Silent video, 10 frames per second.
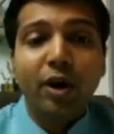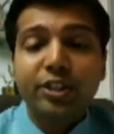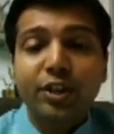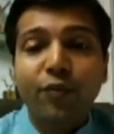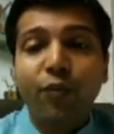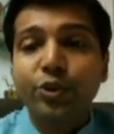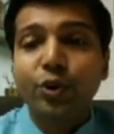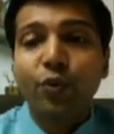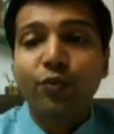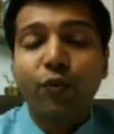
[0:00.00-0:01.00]
Look at section
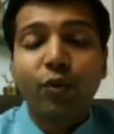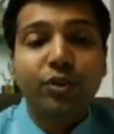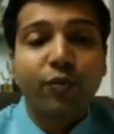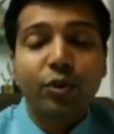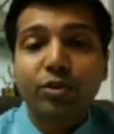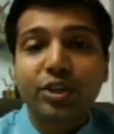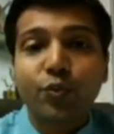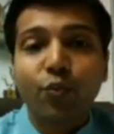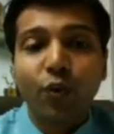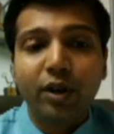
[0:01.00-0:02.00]

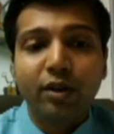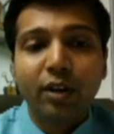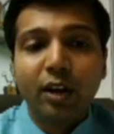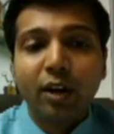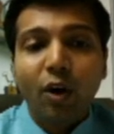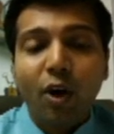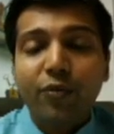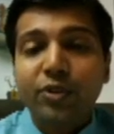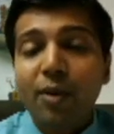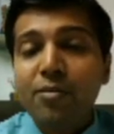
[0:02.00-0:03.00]
4061
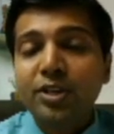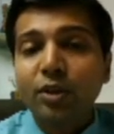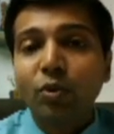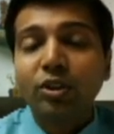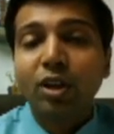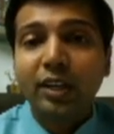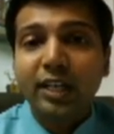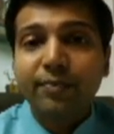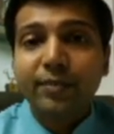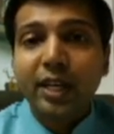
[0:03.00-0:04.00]
of Companies Act
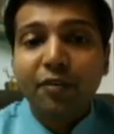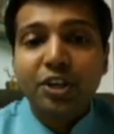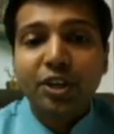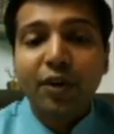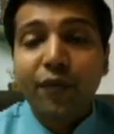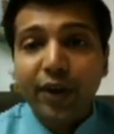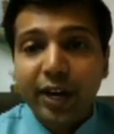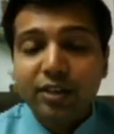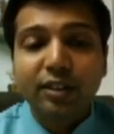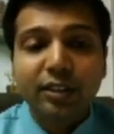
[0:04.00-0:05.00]
113, which
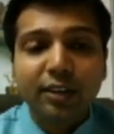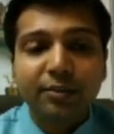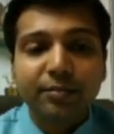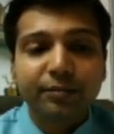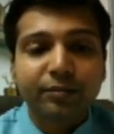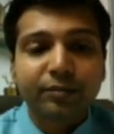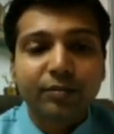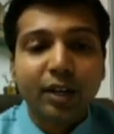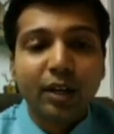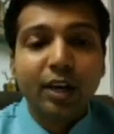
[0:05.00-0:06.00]
defines Nidhi.
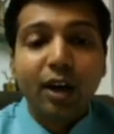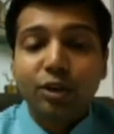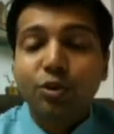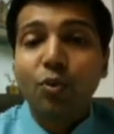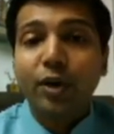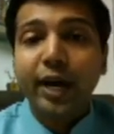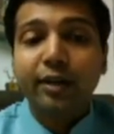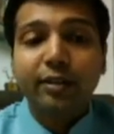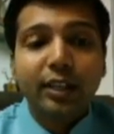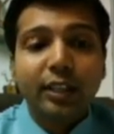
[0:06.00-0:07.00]
Also look
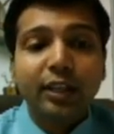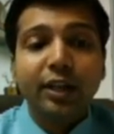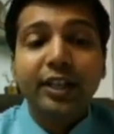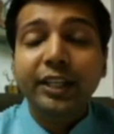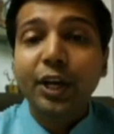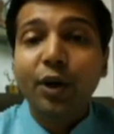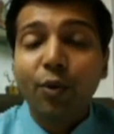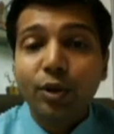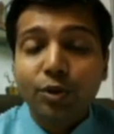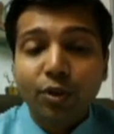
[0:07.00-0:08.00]
at the
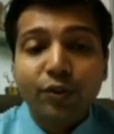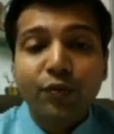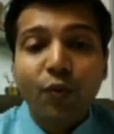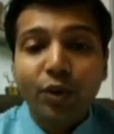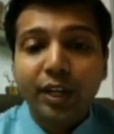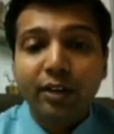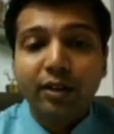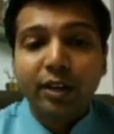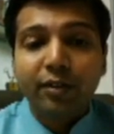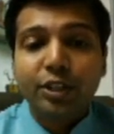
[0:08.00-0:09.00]
Nidhi rules
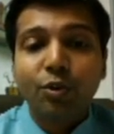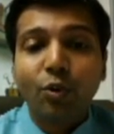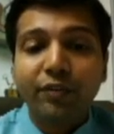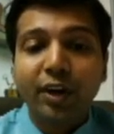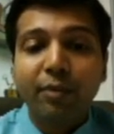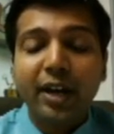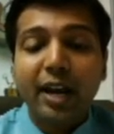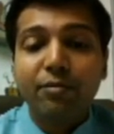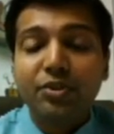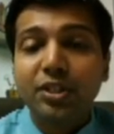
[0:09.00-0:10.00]
2014, which is notified
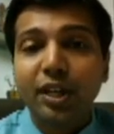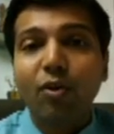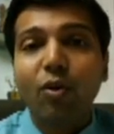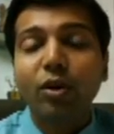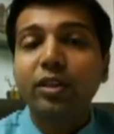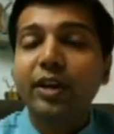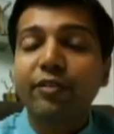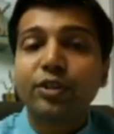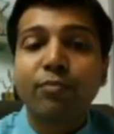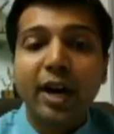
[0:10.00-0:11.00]
by MCA on
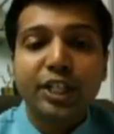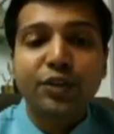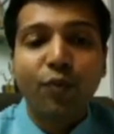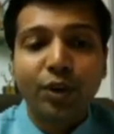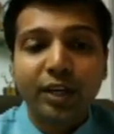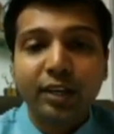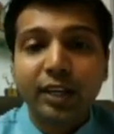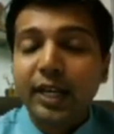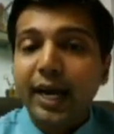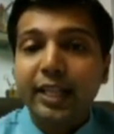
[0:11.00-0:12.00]
31st March
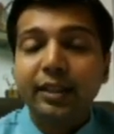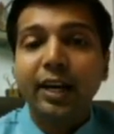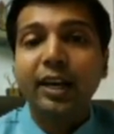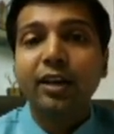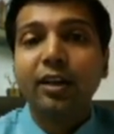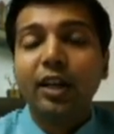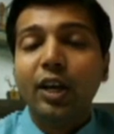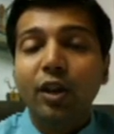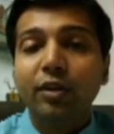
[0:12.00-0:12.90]
14, and then